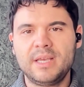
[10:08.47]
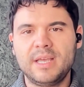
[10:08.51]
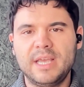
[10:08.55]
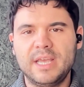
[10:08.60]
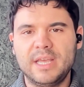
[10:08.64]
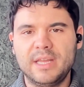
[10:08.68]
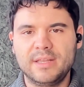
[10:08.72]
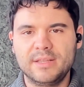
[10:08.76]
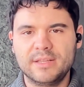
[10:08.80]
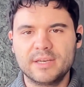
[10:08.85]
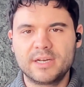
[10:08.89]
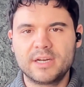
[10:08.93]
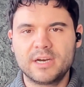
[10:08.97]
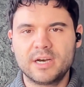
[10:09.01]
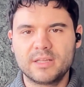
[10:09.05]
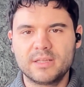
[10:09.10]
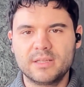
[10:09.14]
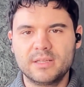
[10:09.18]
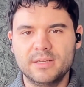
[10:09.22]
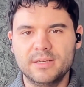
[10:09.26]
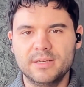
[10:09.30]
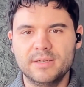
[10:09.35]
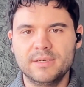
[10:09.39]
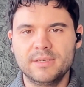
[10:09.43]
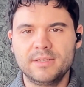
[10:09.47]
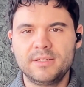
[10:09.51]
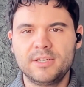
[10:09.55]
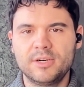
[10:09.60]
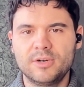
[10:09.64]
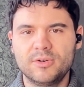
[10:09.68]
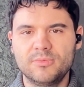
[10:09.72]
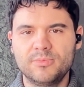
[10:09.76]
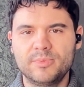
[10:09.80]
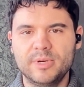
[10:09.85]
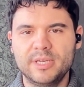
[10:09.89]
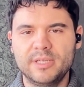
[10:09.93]
in the Kotlin
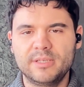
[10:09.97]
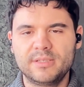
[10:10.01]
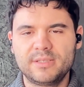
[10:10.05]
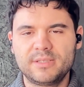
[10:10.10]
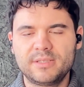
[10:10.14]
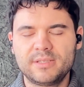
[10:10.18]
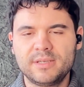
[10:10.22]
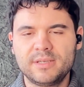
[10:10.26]
code base.